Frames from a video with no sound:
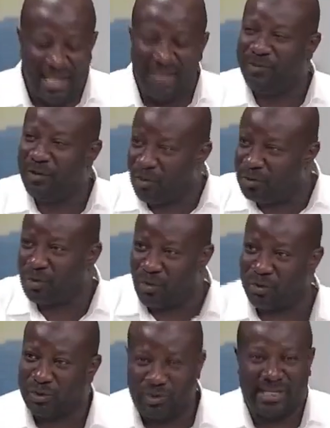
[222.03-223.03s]
if you go to
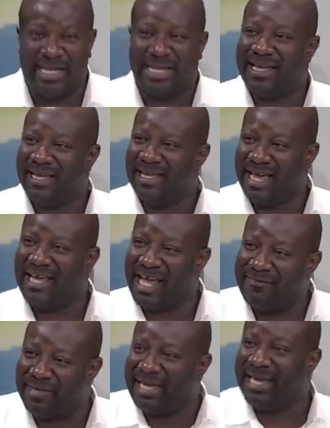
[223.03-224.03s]
court today and you
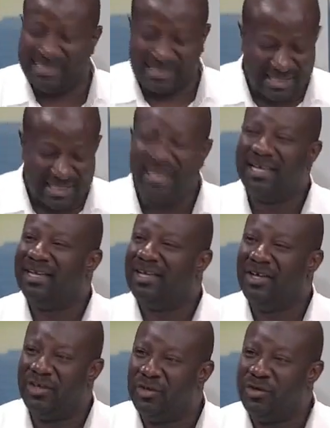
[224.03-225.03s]
have a case,
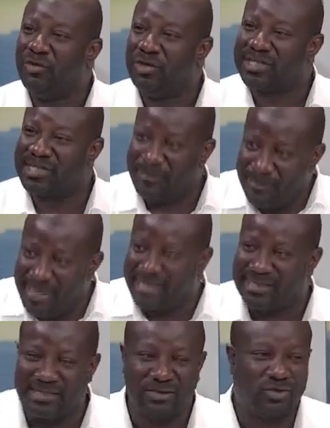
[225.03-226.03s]
you
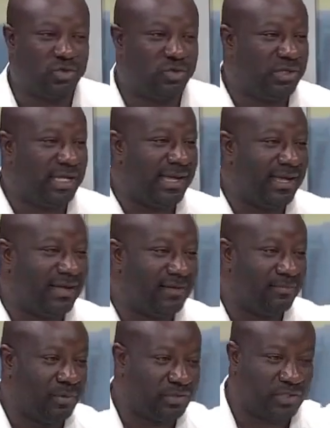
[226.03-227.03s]
submit to the
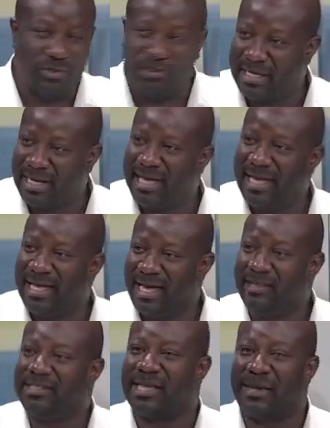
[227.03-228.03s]
prosecutor and
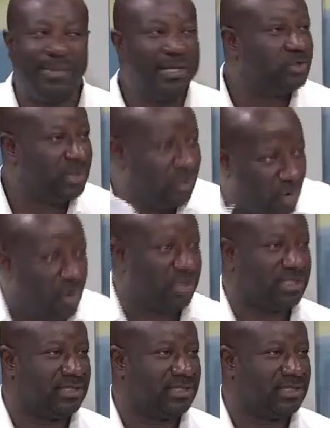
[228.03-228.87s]
you submit to the court.